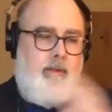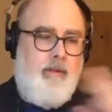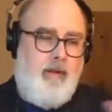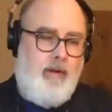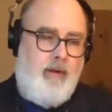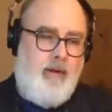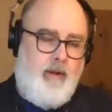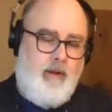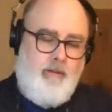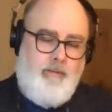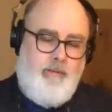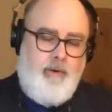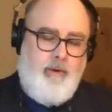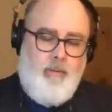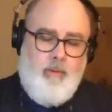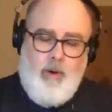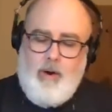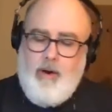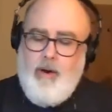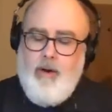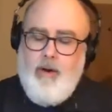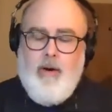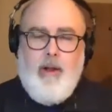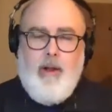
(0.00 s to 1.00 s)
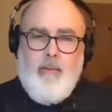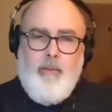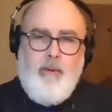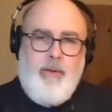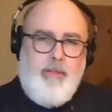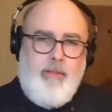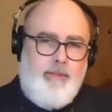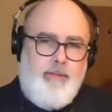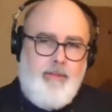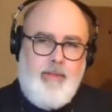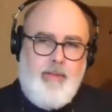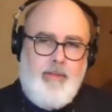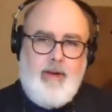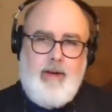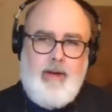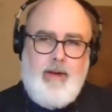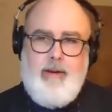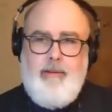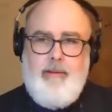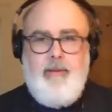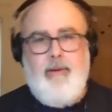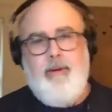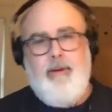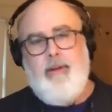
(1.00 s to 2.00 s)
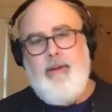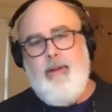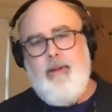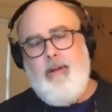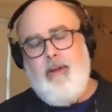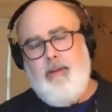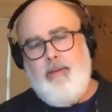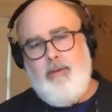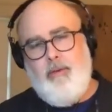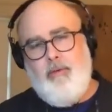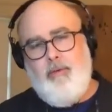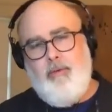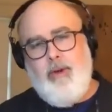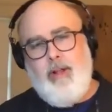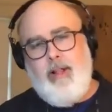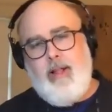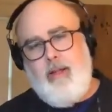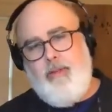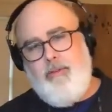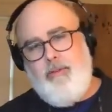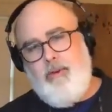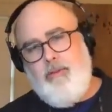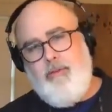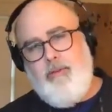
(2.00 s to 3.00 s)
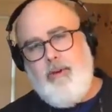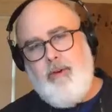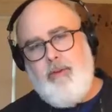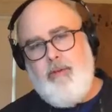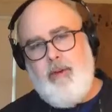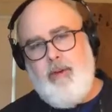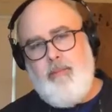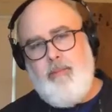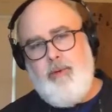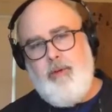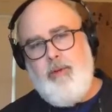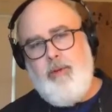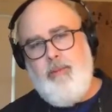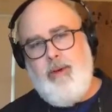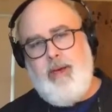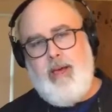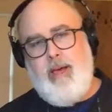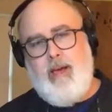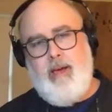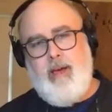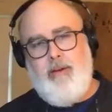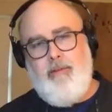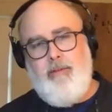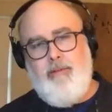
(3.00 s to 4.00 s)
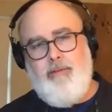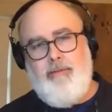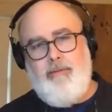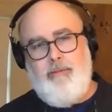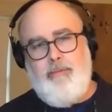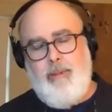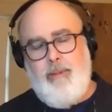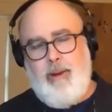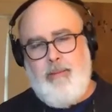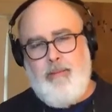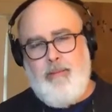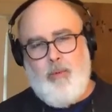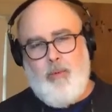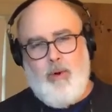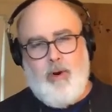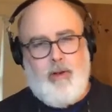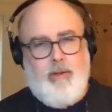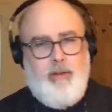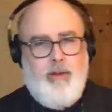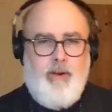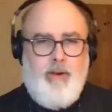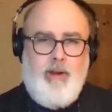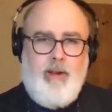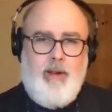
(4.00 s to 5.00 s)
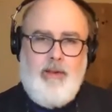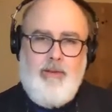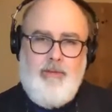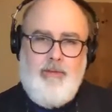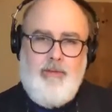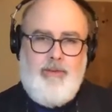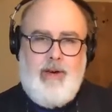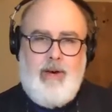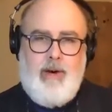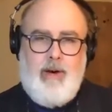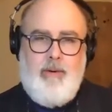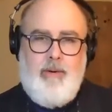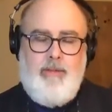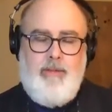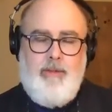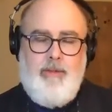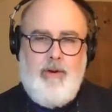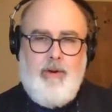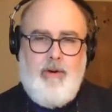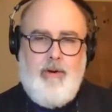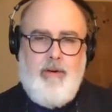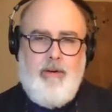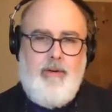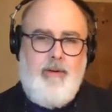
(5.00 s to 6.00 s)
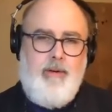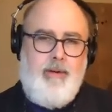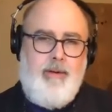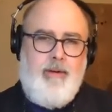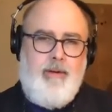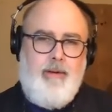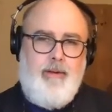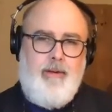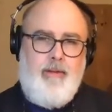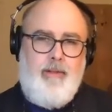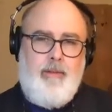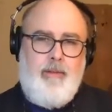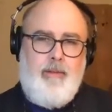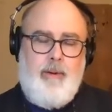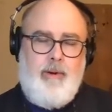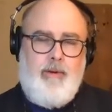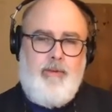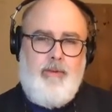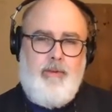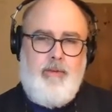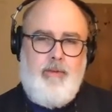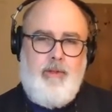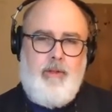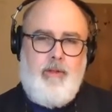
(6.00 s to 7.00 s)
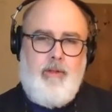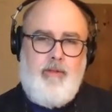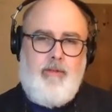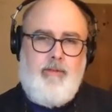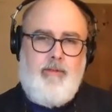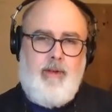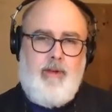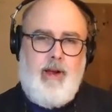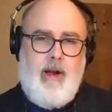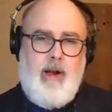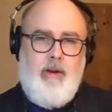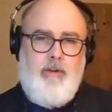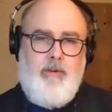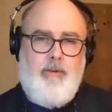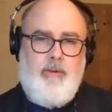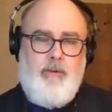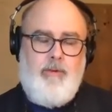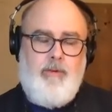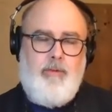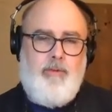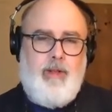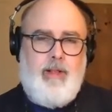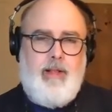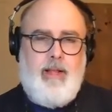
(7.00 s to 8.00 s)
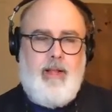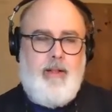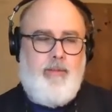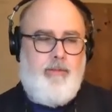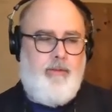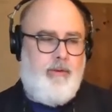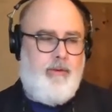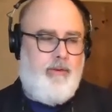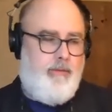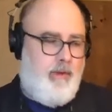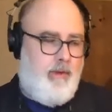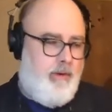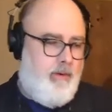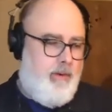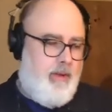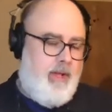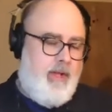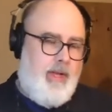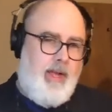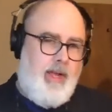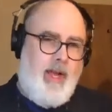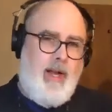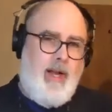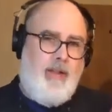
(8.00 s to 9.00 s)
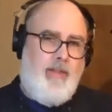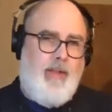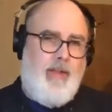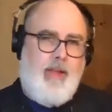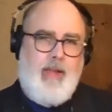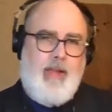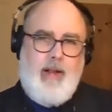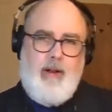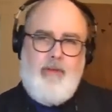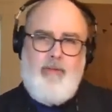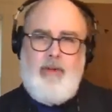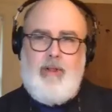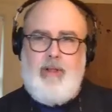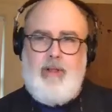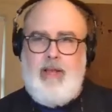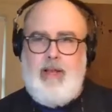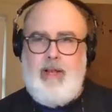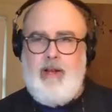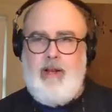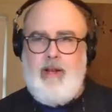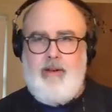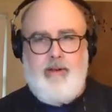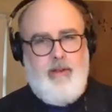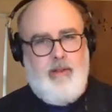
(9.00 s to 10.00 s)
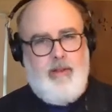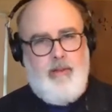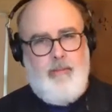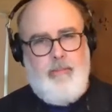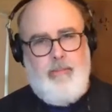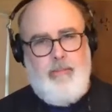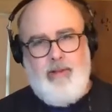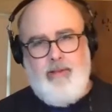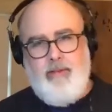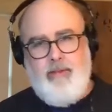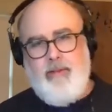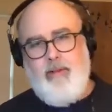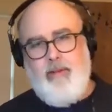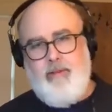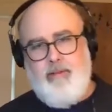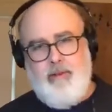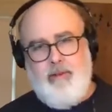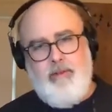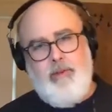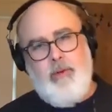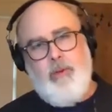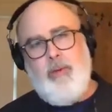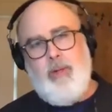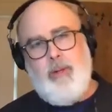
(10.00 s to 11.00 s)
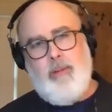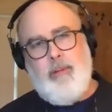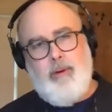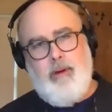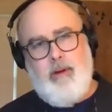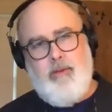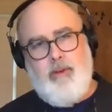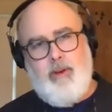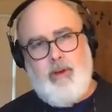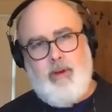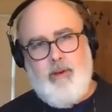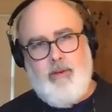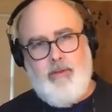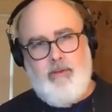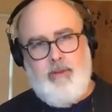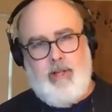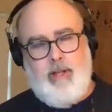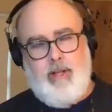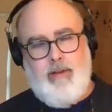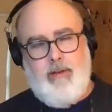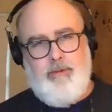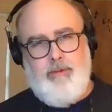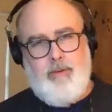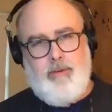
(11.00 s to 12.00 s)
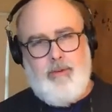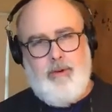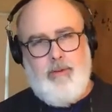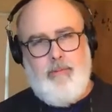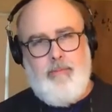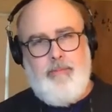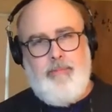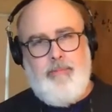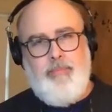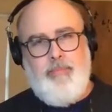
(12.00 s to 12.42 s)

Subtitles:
if you're working on it with as a freelancer, for example, you may have paperwork that you need to file with the person that's hired you as a freelancer. So anything kind of related to the business of doing the project goes in that folder.